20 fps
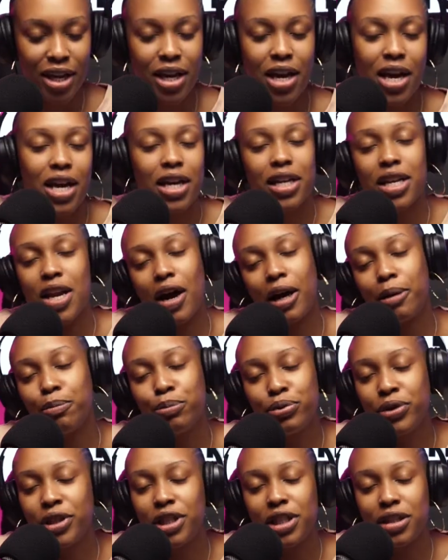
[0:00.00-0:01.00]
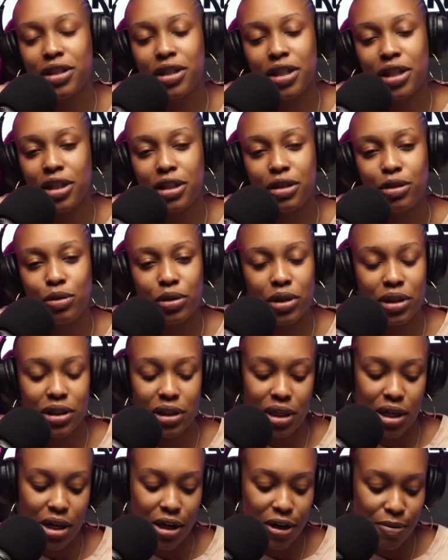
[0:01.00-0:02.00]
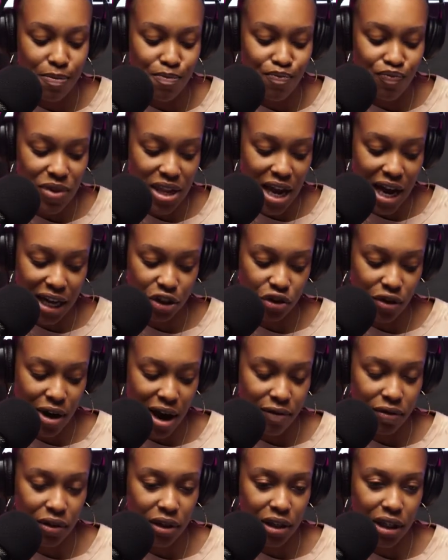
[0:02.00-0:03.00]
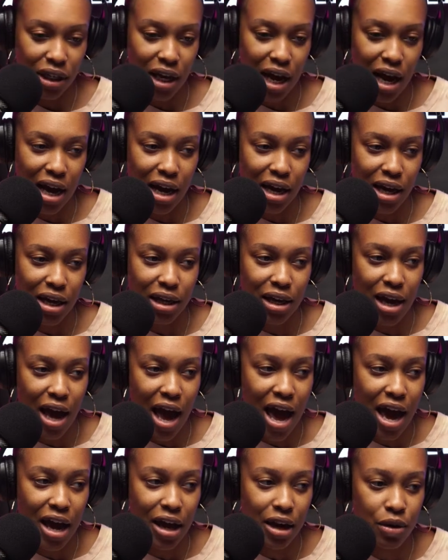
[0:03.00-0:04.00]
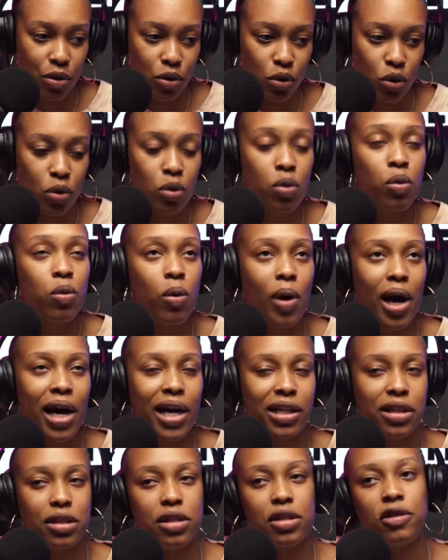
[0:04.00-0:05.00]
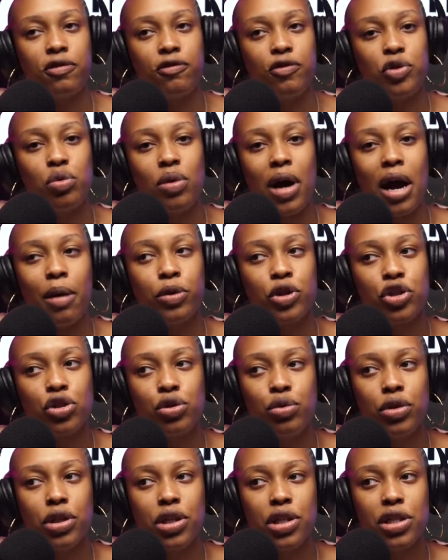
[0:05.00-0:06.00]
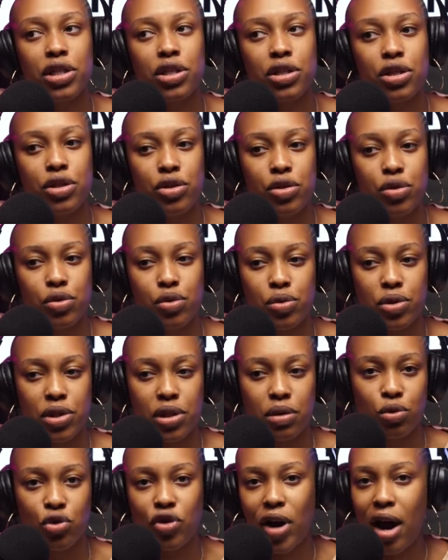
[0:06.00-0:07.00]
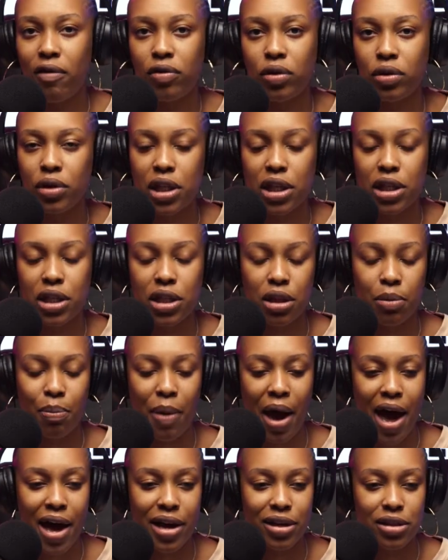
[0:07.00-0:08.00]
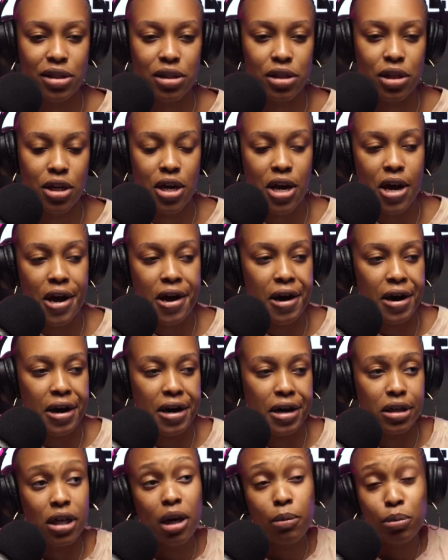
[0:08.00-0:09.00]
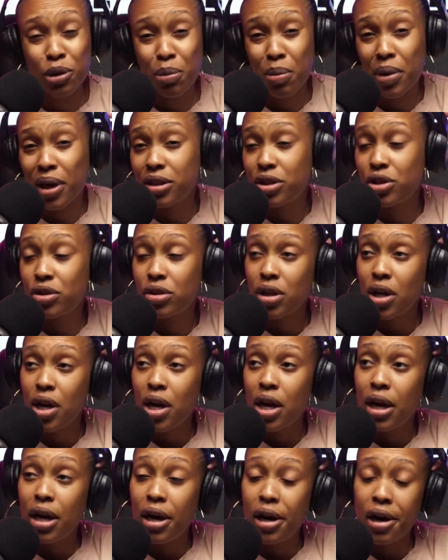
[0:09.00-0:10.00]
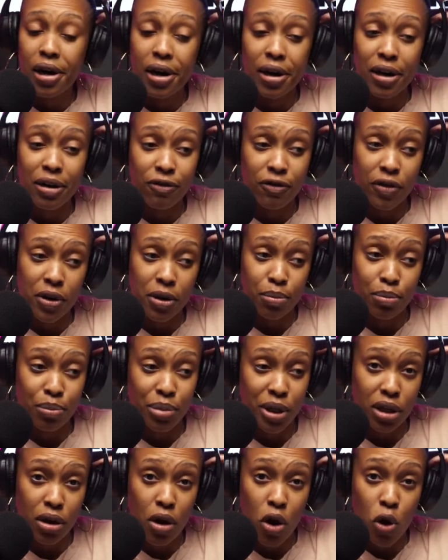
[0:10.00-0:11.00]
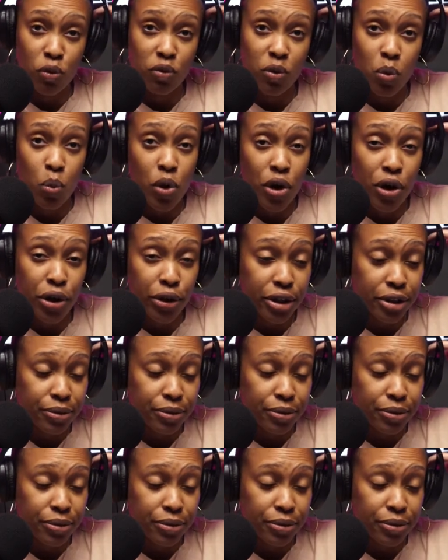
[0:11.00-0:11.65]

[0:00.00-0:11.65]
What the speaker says: No, I'm pretty good on not traveling. I had quite a few opportunities to do some travel in the past couple of months from being home from work,